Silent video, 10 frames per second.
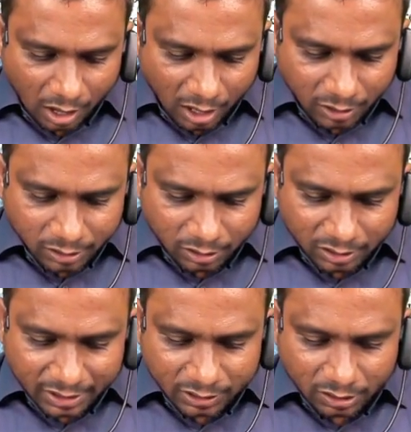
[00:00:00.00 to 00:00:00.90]
Under
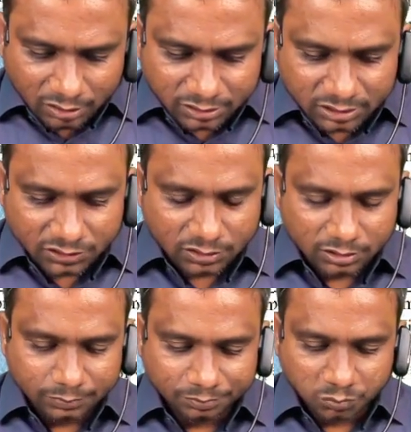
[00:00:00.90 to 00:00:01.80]
debtors
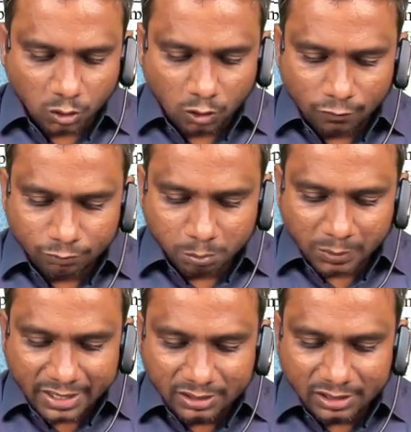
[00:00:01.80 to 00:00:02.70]
system of
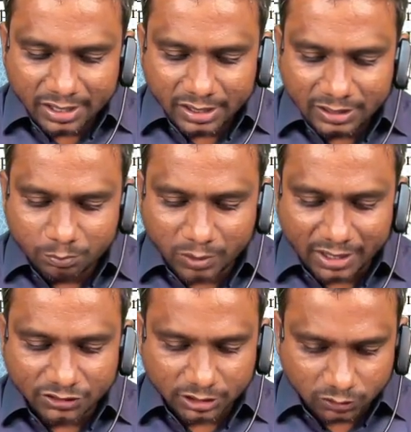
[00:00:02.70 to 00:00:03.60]
maintaining
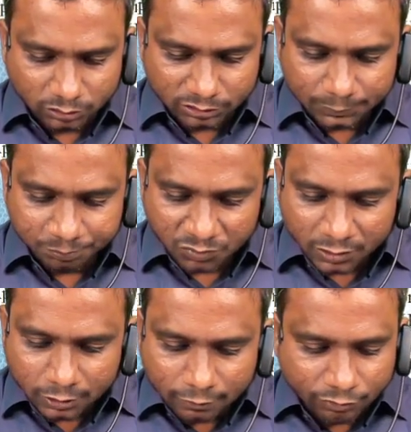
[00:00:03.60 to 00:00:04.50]
branch accounts,
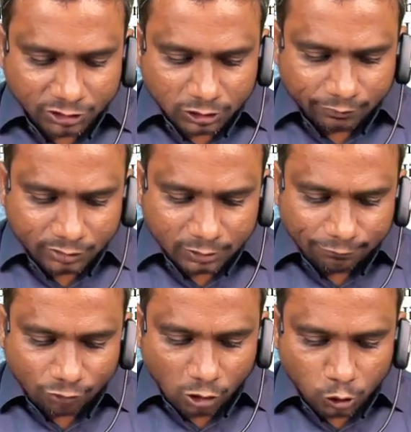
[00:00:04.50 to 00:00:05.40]
which of the
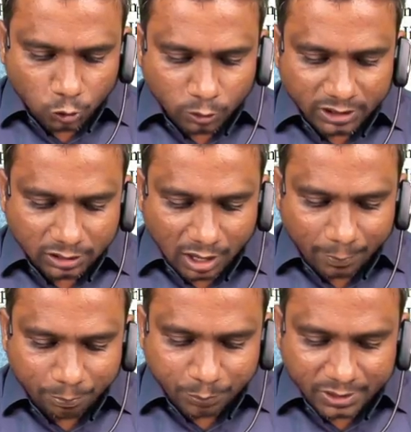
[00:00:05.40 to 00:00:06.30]
following
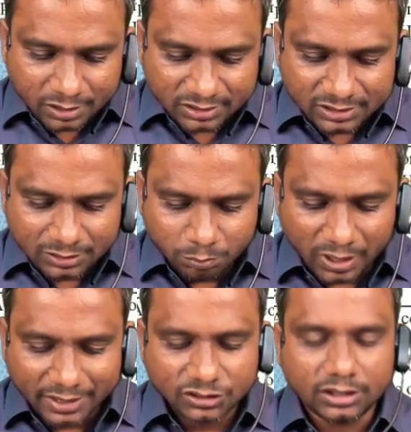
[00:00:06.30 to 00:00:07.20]
appears in
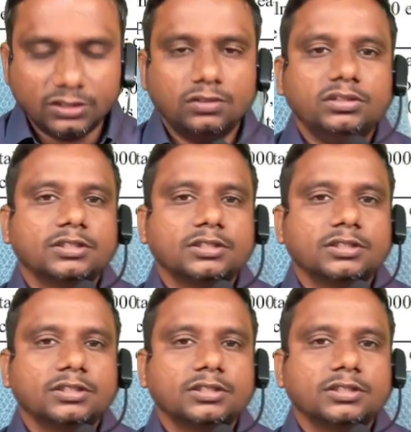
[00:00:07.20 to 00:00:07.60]
branch account?